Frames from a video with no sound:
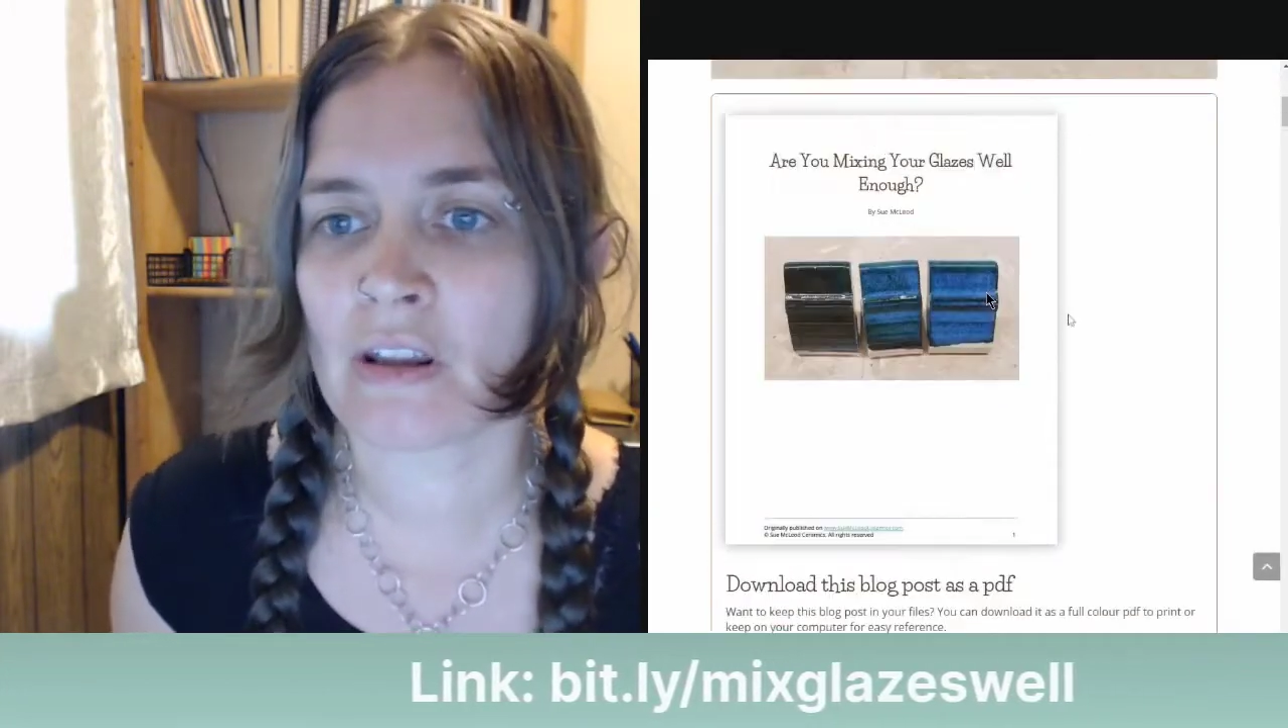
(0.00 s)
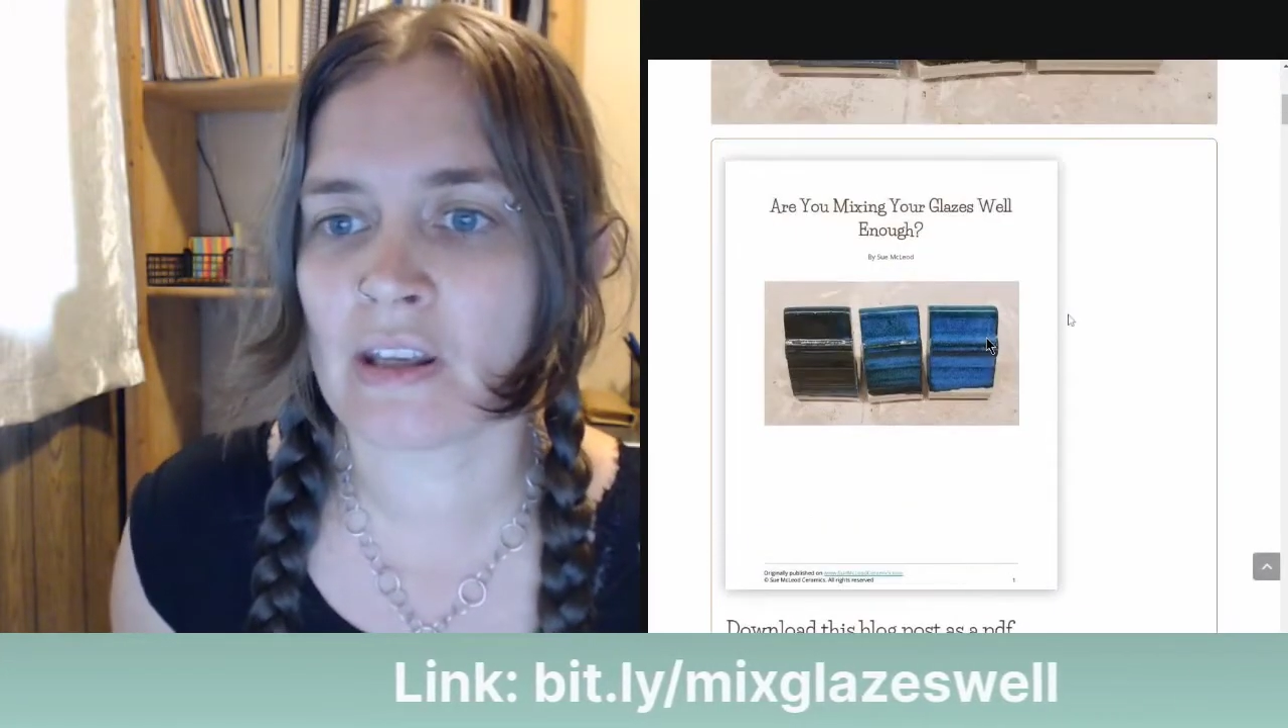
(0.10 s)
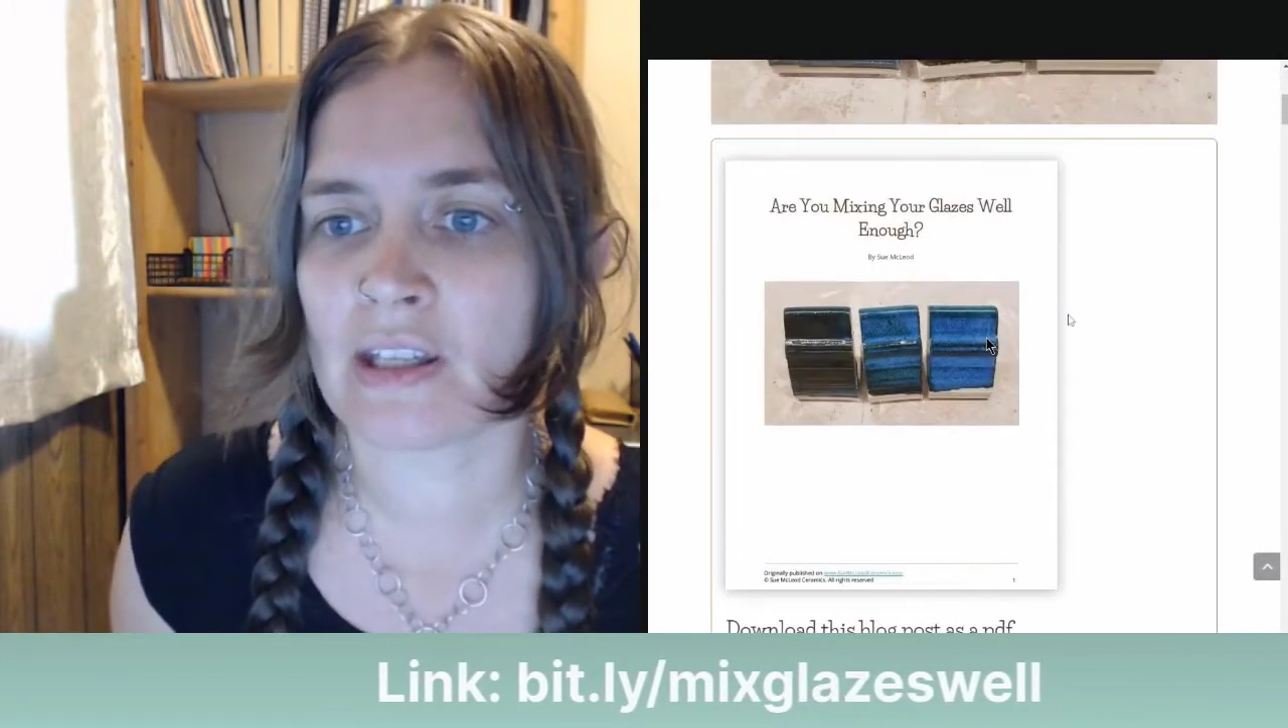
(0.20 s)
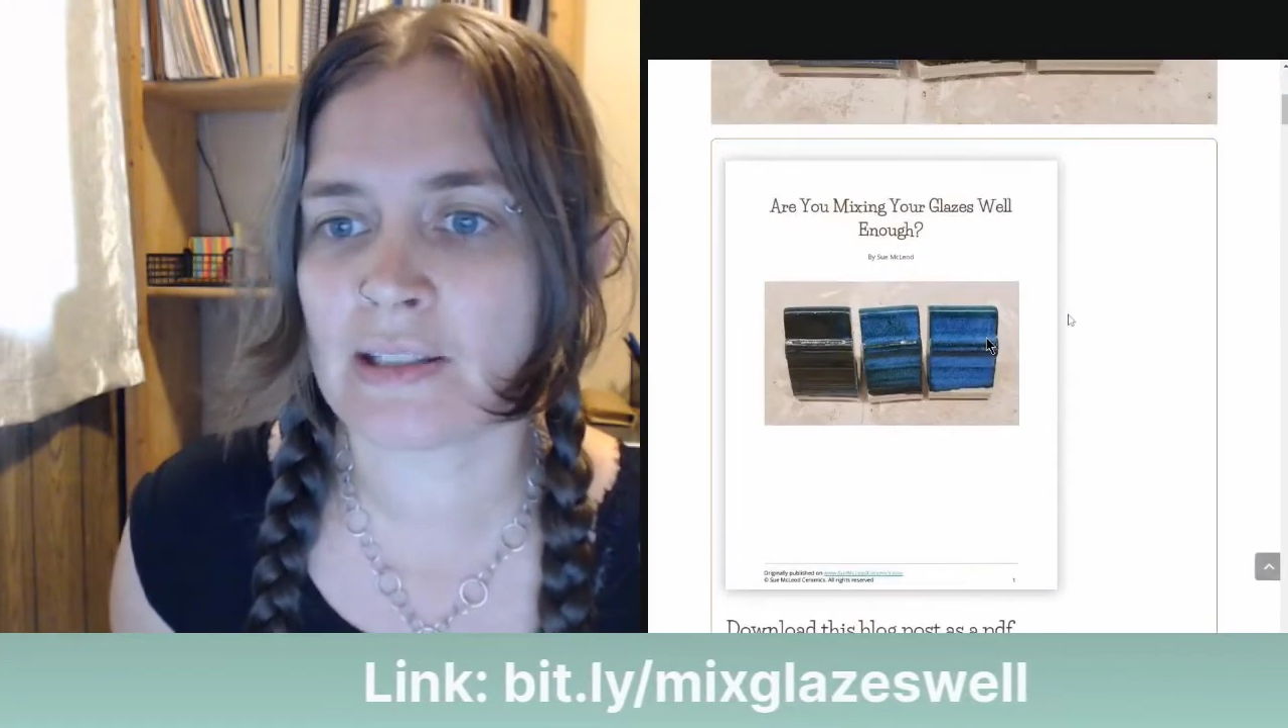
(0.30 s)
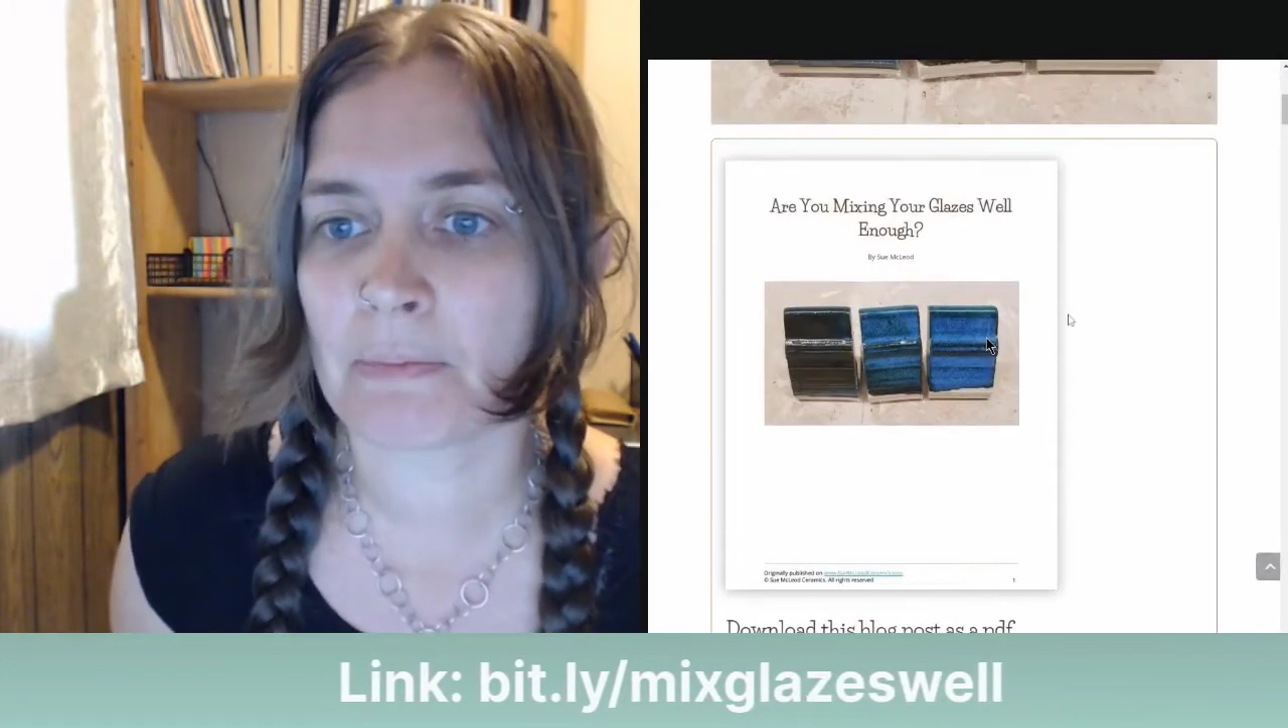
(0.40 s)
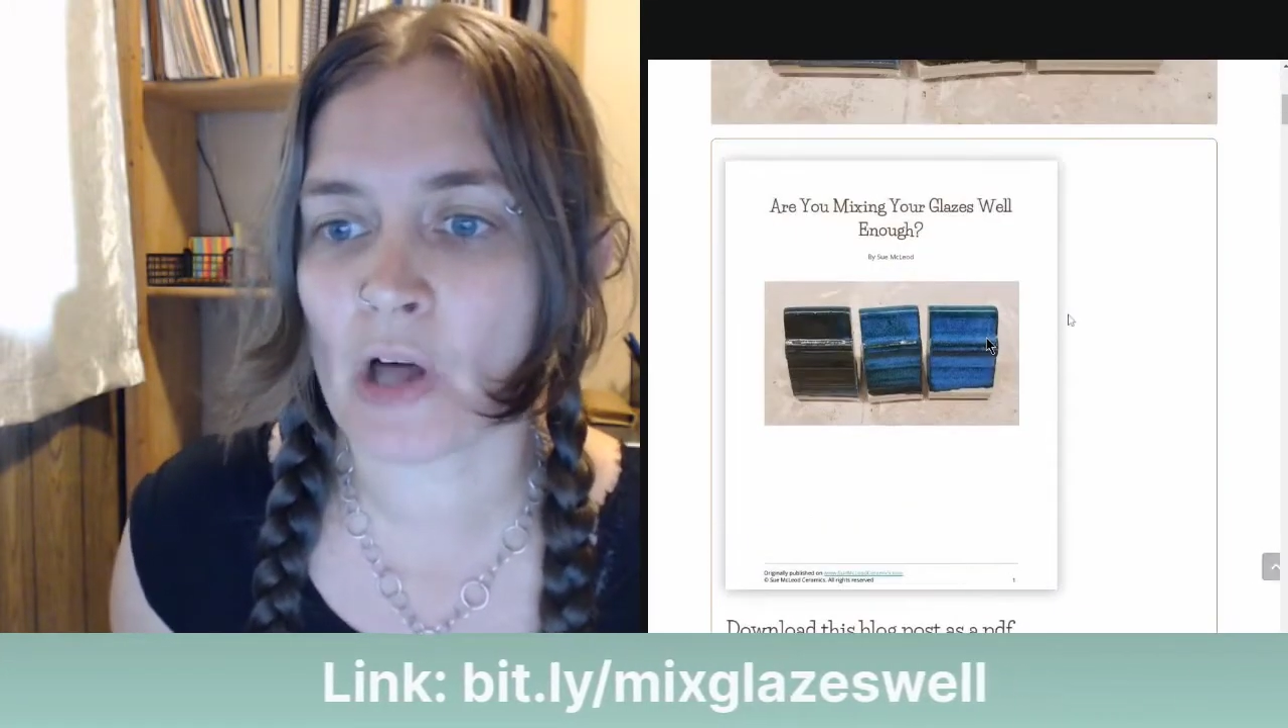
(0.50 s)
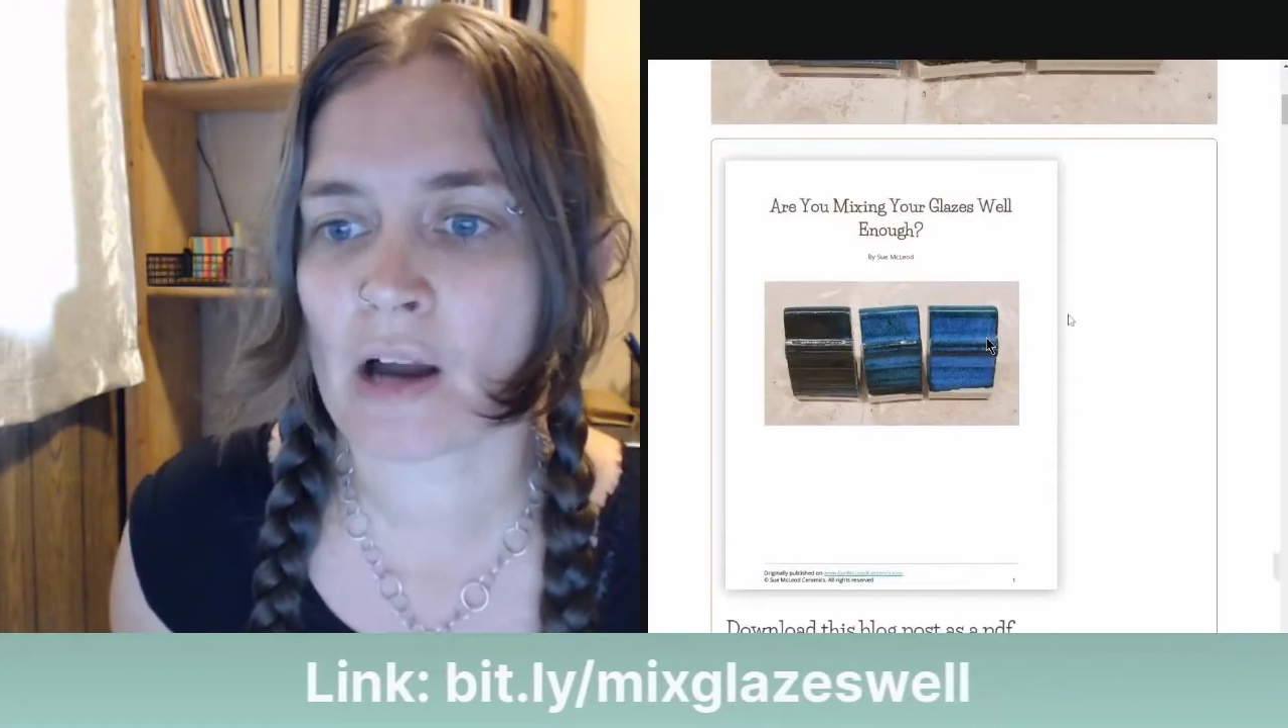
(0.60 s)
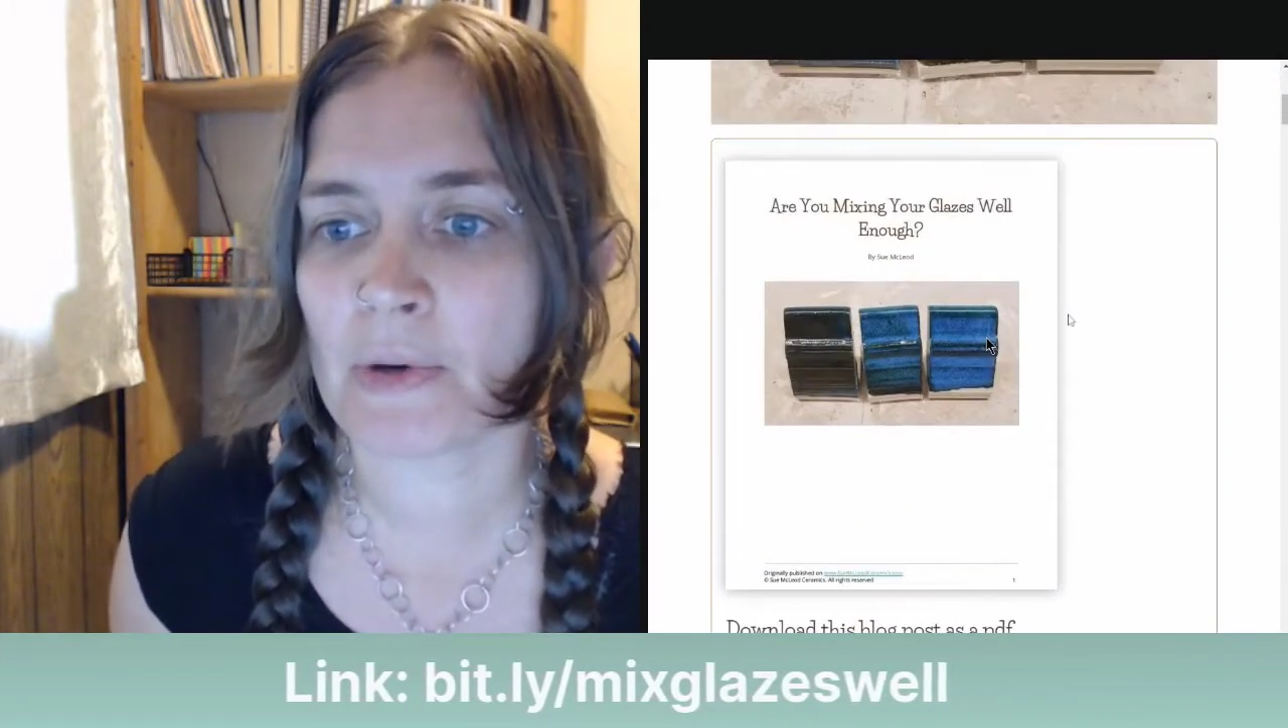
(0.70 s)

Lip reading: this blog